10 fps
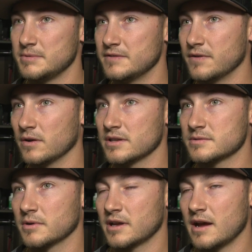focused
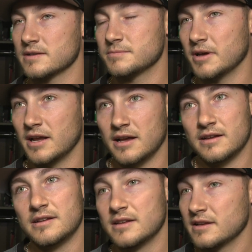workouts, but
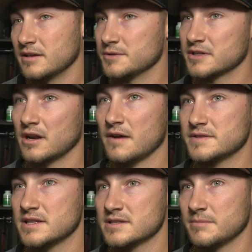it was a good off
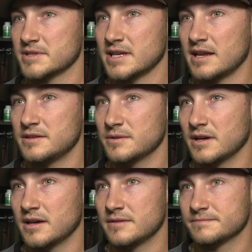season. I'm excited
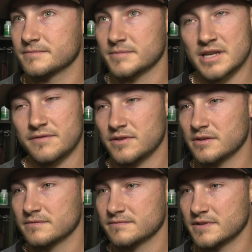to
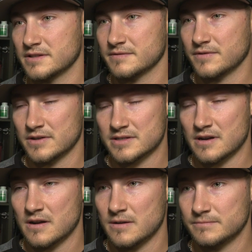for to
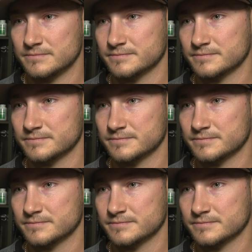start up.